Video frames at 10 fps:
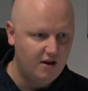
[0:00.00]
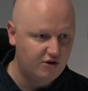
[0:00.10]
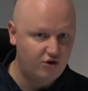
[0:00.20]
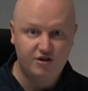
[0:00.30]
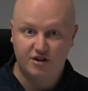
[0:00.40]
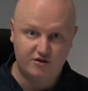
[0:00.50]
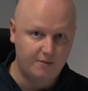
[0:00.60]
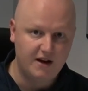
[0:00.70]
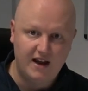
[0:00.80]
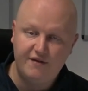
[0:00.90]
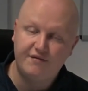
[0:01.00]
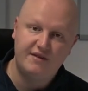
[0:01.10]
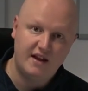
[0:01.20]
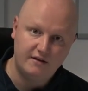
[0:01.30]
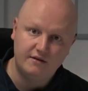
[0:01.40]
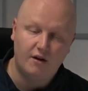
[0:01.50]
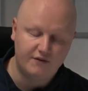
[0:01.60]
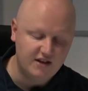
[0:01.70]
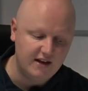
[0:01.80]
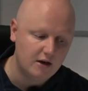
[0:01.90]
crosses from the left, then
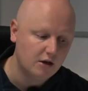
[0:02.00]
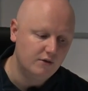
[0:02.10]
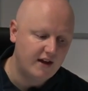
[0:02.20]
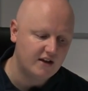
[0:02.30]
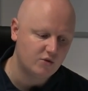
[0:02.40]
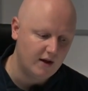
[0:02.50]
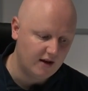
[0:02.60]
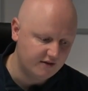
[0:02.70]
obviously include that as well.